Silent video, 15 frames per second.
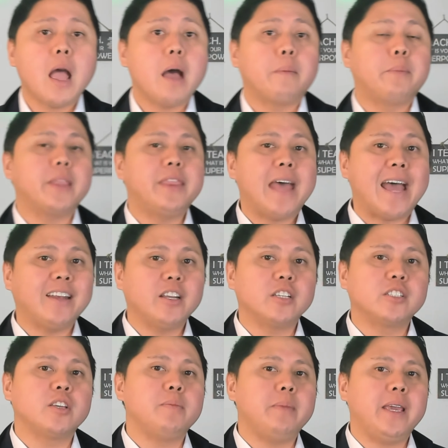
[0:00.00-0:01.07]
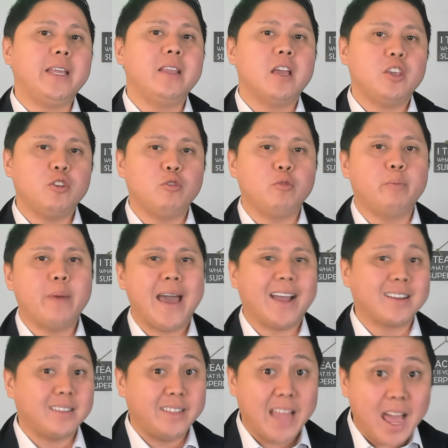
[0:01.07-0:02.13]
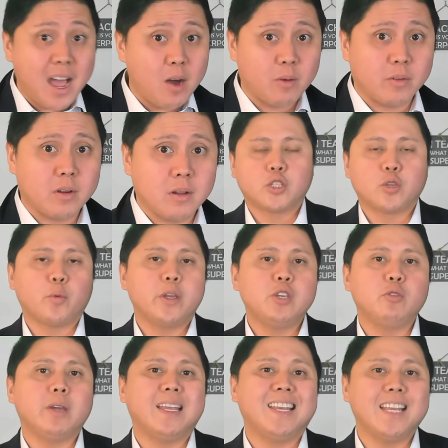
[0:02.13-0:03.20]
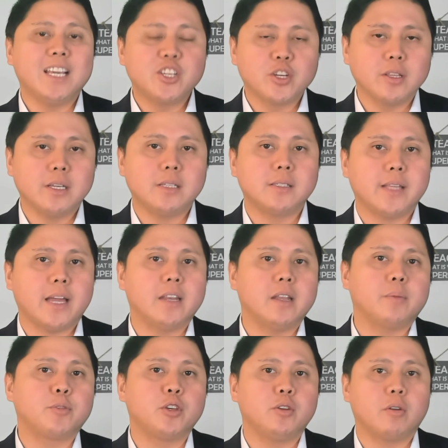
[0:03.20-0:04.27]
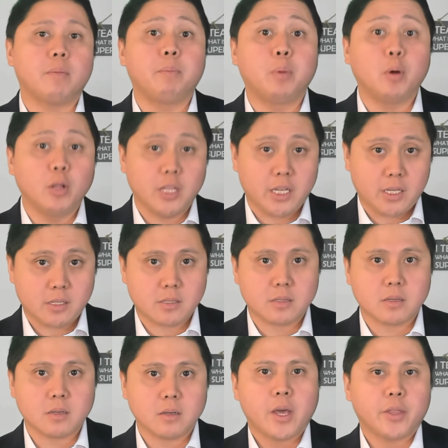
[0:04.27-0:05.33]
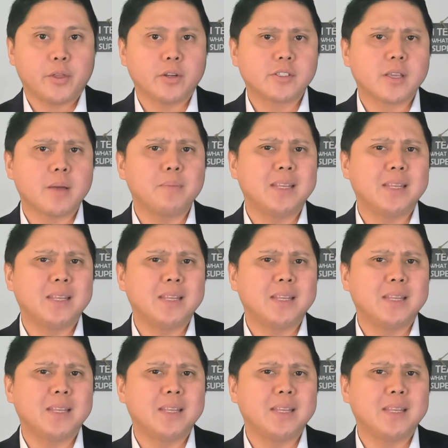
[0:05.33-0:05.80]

But that doesn't mean you back down. So when you initially stand up to your bullies, there's some